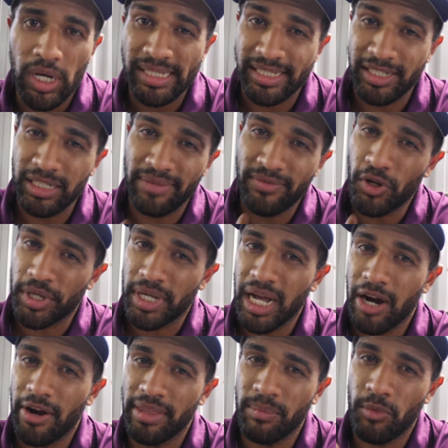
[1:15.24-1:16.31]
I still have no
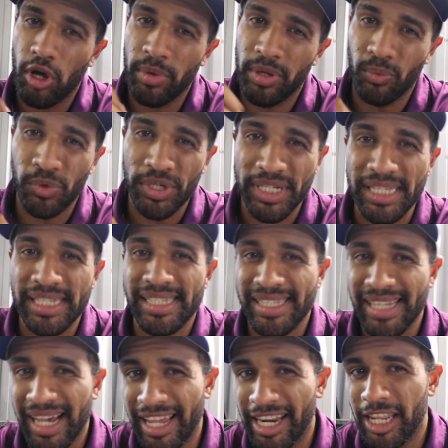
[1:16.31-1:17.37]
car at the moment, which is
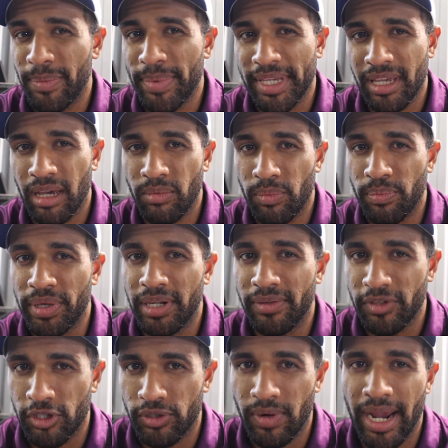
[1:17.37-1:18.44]
starting to become a bit
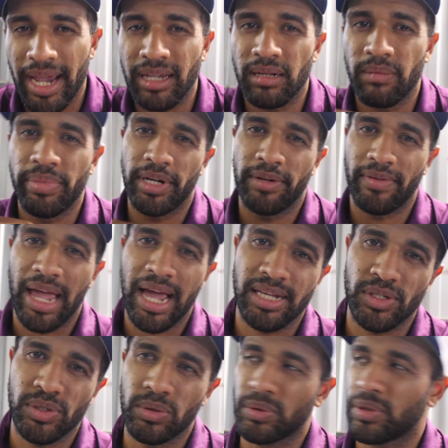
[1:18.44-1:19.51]
of a drag and a bit of a
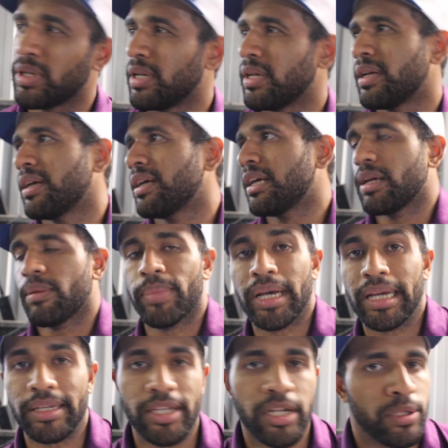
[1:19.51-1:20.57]
hassle.
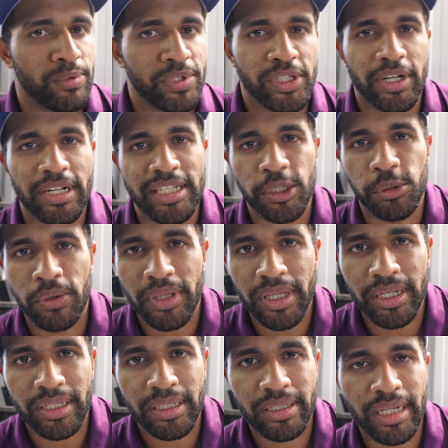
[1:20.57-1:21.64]
But you know, we just got to deal with
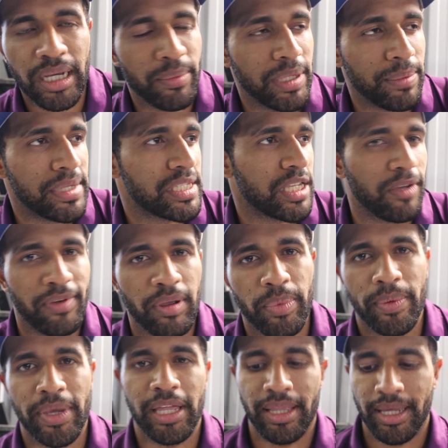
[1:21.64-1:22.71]
it. Can't beat myself
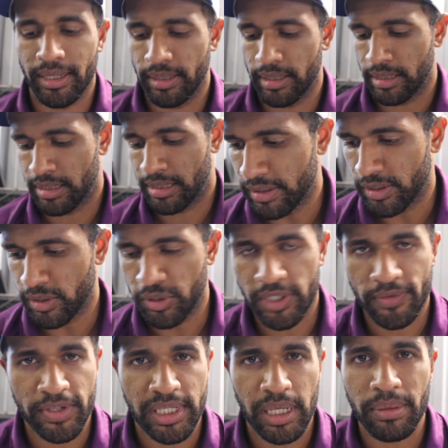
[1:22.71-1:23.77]
up about that. So
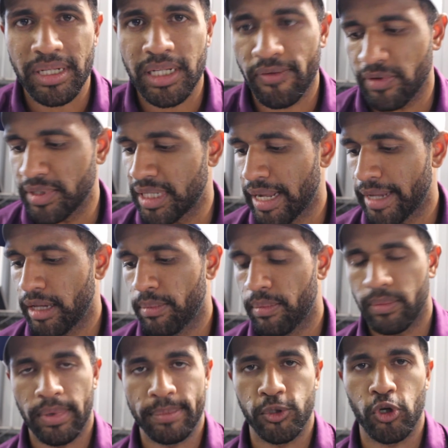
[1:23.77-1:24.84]
just for something different today,
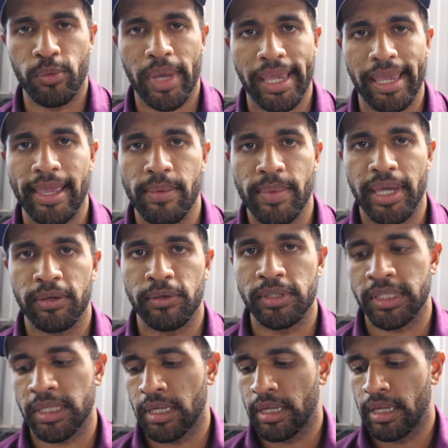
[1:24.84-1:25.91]
I'm doing my
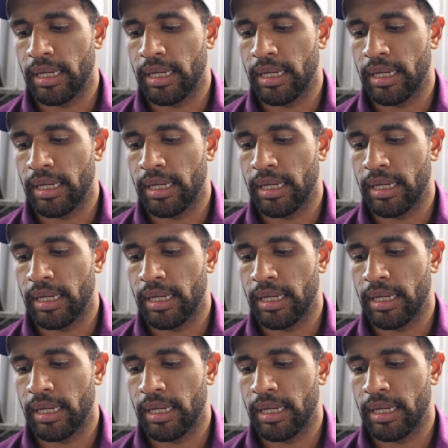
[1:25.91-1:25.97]
emails